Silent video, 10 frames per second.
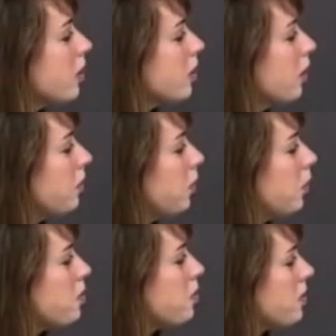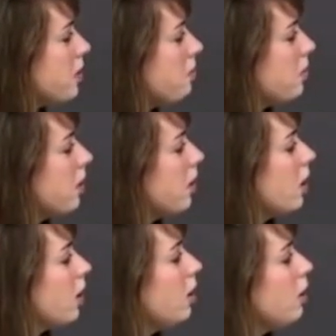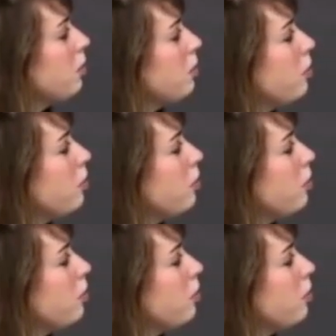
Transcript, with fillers: kind of going over the same thing. I think we've